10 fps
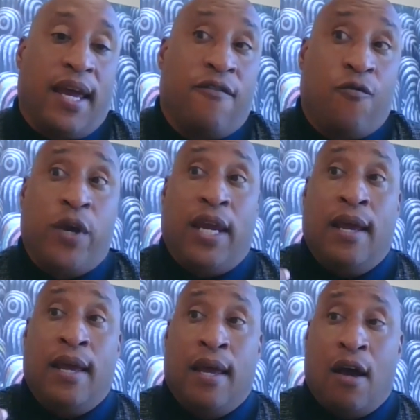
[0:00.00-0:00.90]
And if we
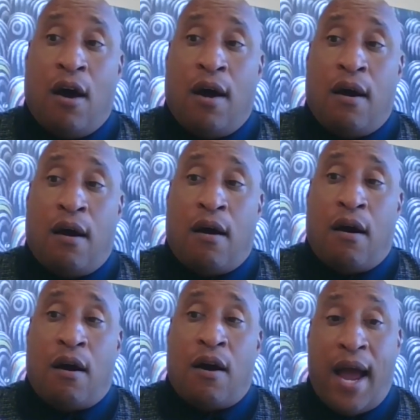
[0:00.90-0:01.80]

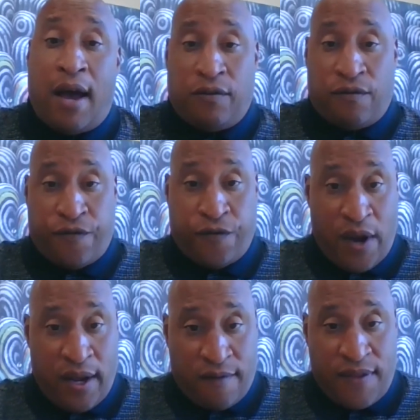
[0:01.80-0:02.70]
are out in
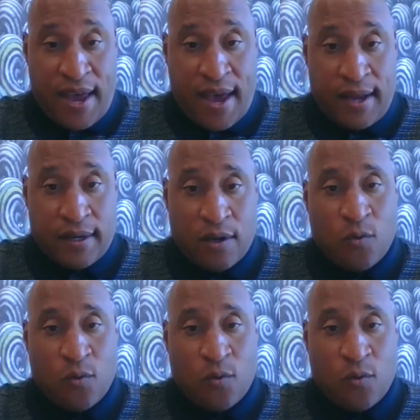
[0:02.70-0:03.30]
front of that,